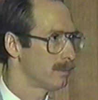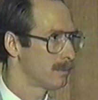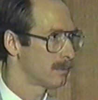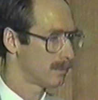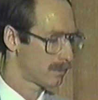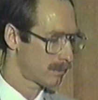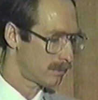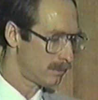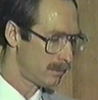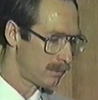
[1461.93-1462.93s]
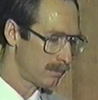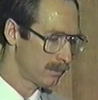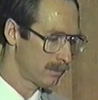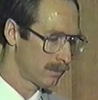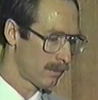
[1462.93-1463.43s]

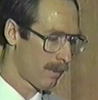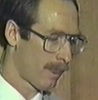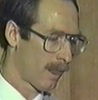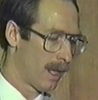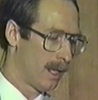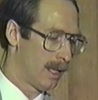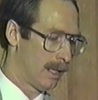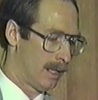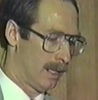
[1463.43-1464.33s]
Nobody speaks.